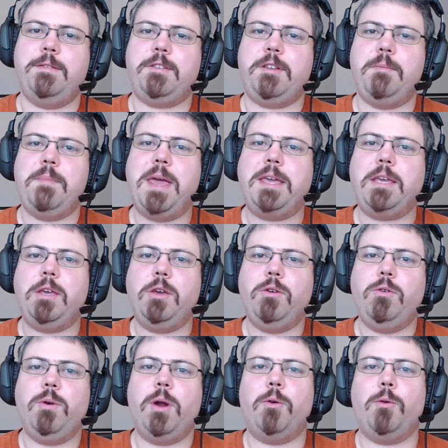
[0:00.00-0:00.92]
to make
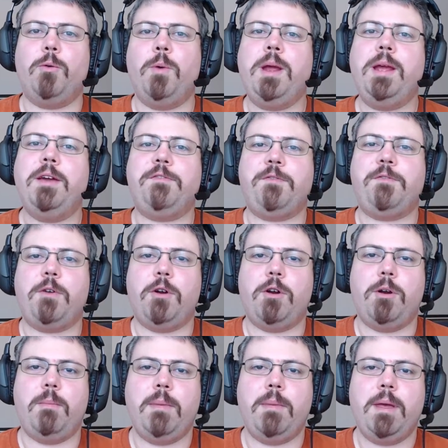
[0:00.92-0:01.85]
you
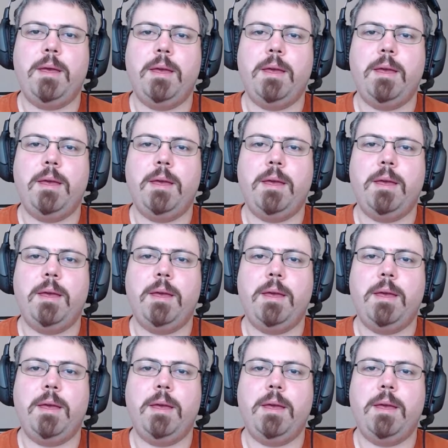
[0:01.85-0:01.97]
reaffirm